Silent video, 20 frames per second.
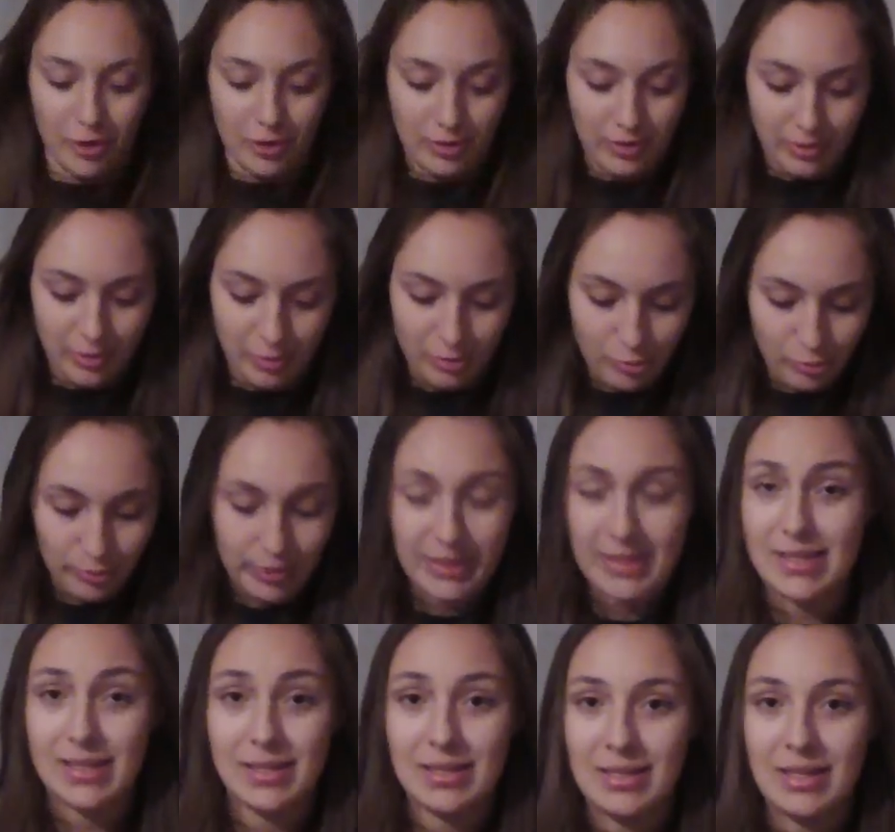no
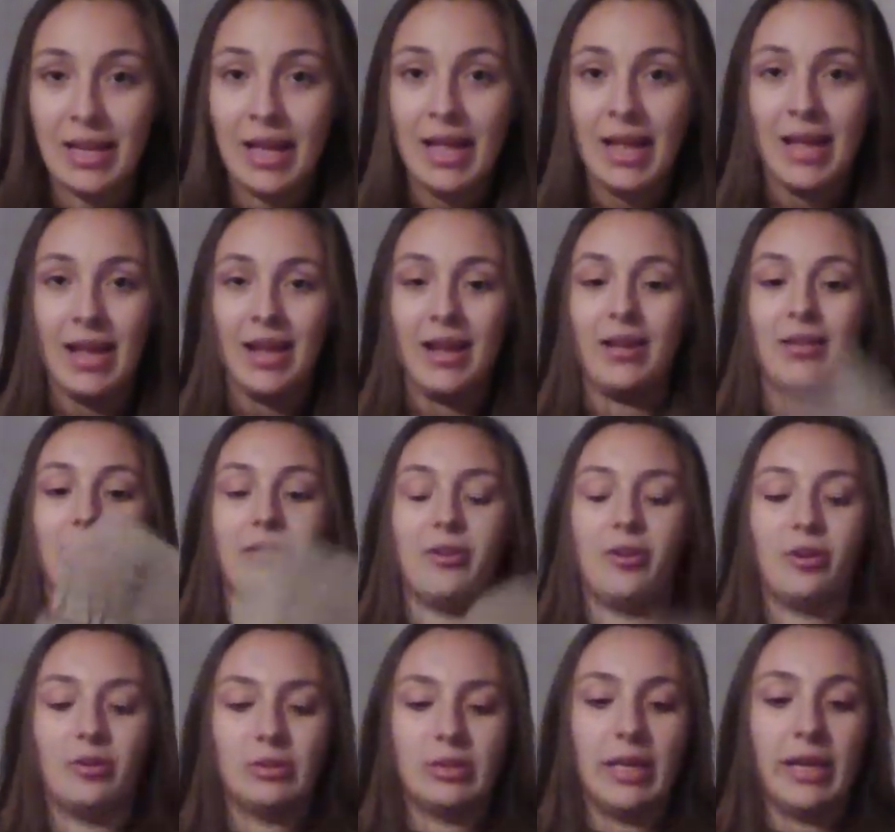reason, and
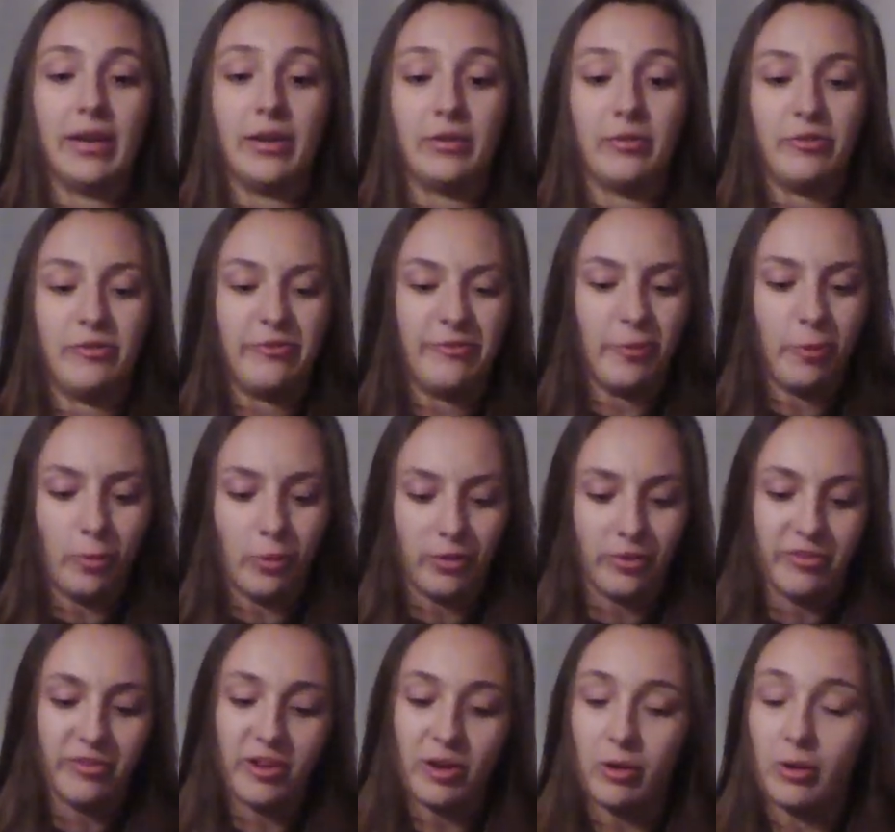there are like 4
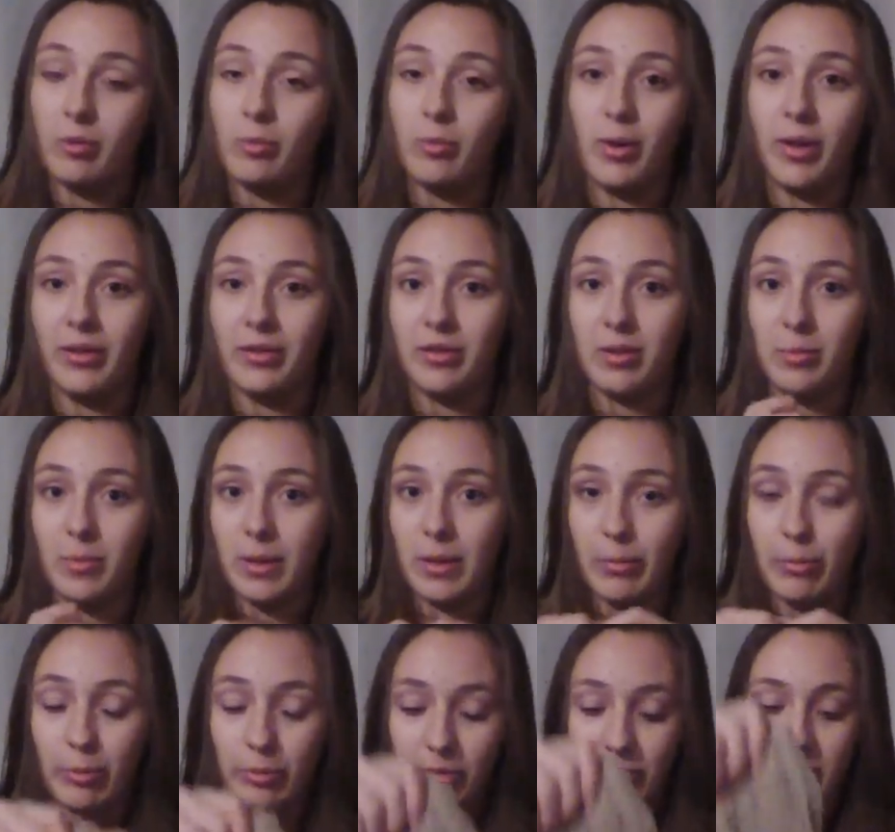very wealthy
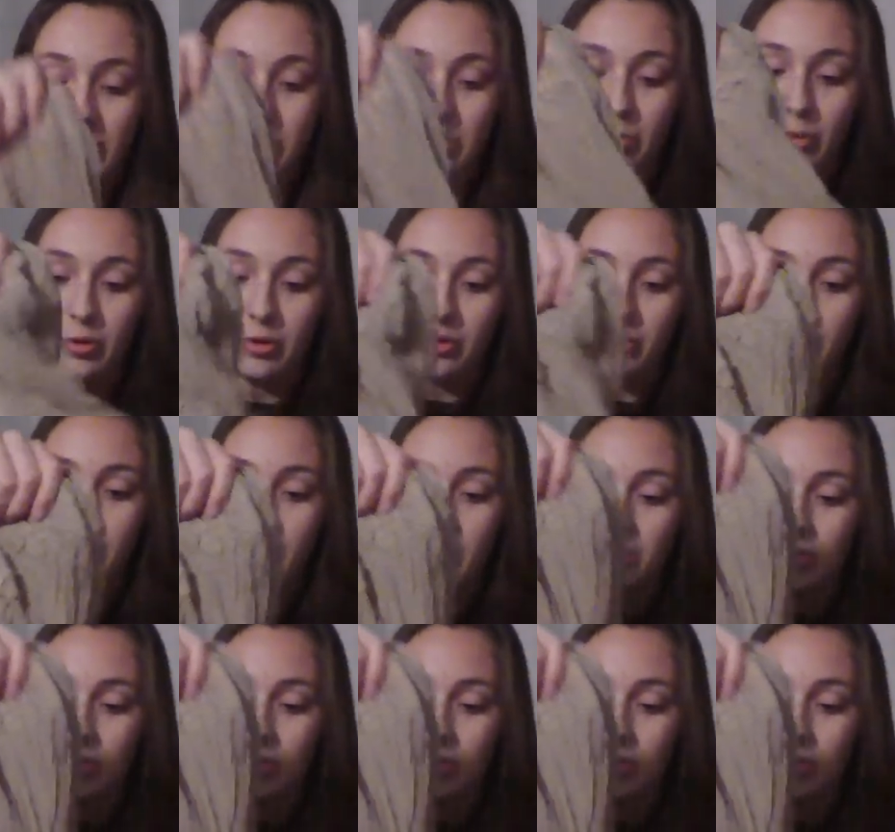people in this world